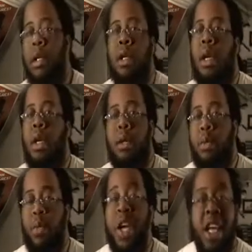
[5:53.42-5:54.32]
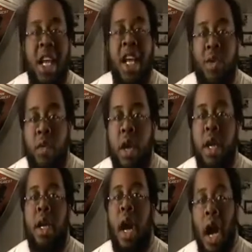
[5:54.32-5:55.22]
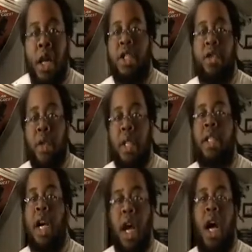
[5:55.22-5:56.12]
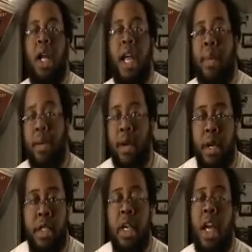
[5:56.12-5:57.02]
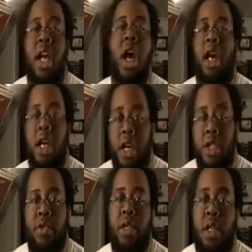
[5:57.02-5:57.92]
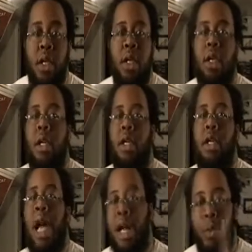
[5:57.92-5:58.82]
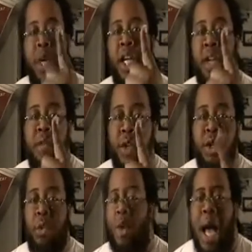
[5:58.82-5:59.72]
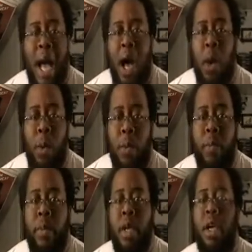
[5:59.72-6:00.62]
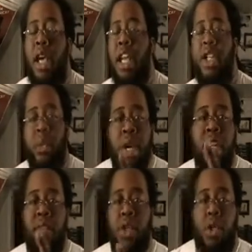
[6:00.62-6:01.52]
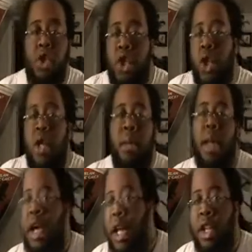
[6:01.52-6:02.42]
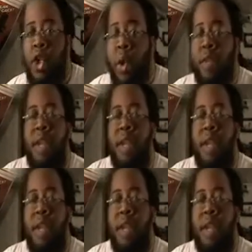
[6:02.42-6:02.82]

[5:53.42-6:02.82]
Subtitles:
You know, we need to run our streets and our neighborhoods and our country. Not one individual. How? And there's one individual controlling many others who have